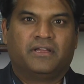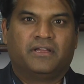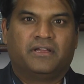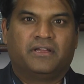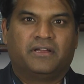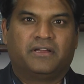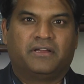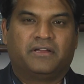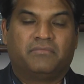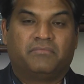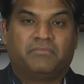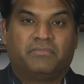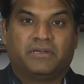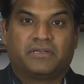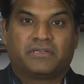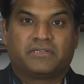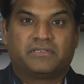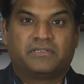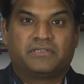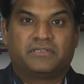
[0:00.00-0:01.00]

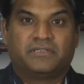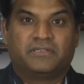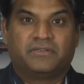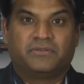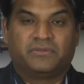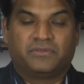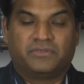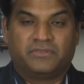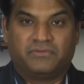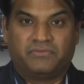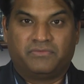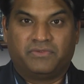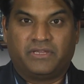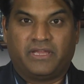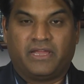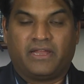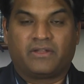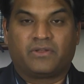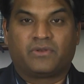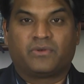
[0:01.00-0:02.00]
but you know, we
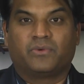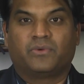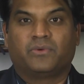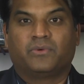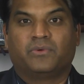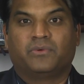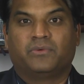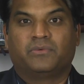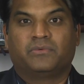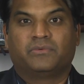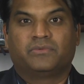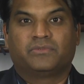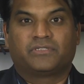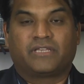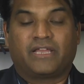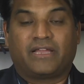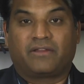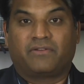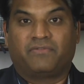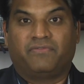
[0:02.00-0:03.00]
had to
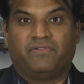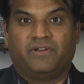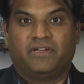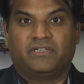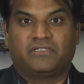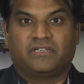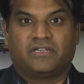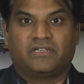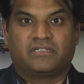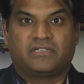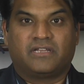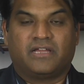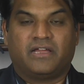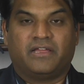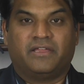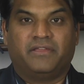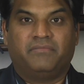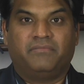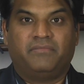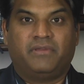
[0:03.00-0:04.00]
sacrifice our
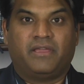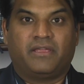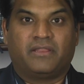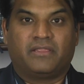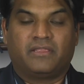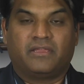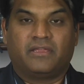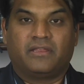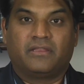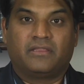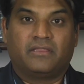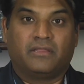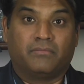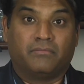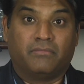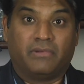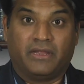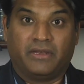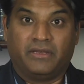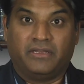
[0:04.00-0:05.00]
time and then the
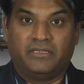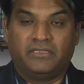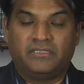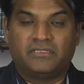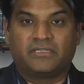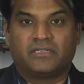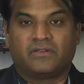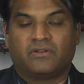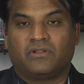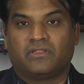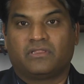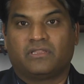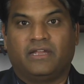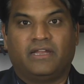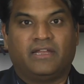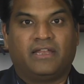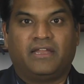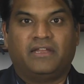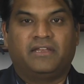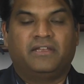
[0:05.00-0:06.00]
monies and all
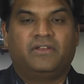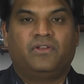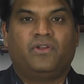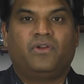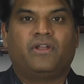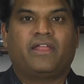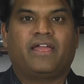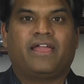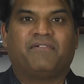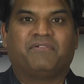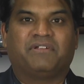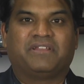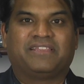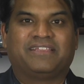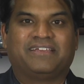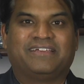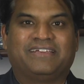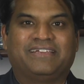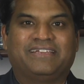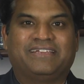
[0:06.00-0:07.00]
that. I did not have at
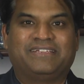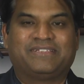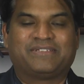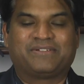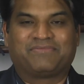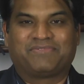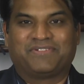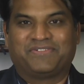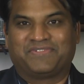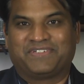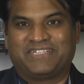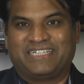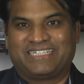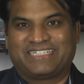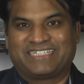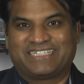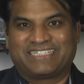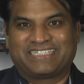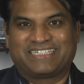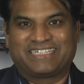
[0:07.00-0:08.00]
the age of 15,
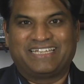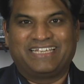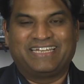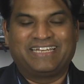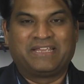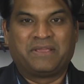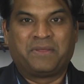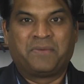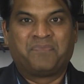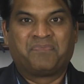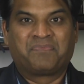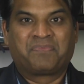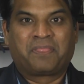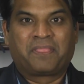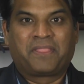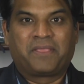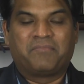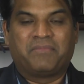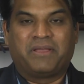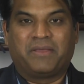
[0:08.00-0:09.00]
16.
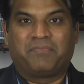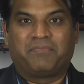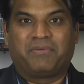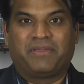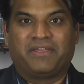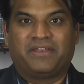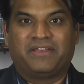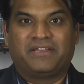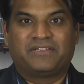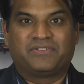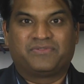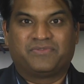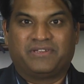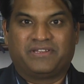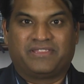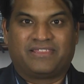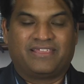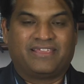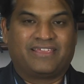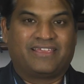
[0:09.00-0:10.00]
My parents
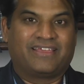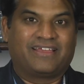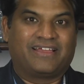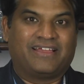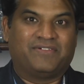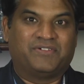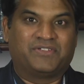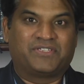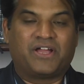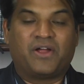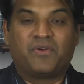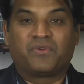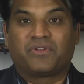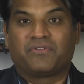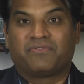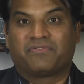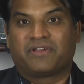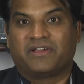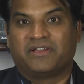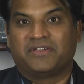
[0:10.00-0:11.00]
were thinking I was out
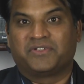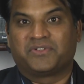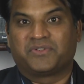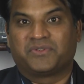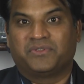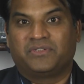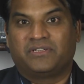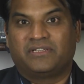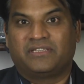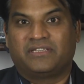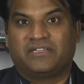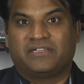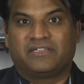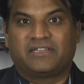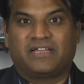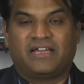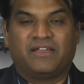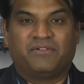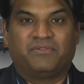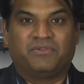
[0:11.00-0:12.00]
of control, that
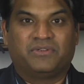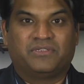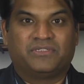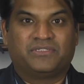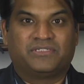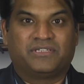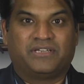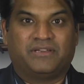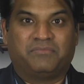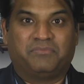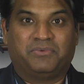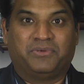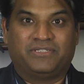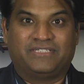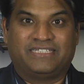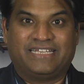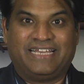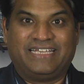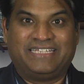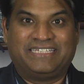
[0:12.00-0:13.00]
I was
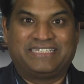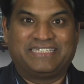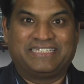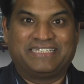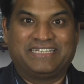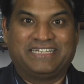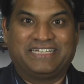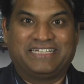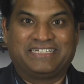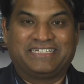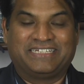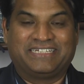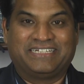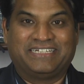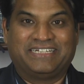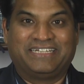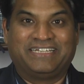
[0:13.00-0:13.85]
possessed. And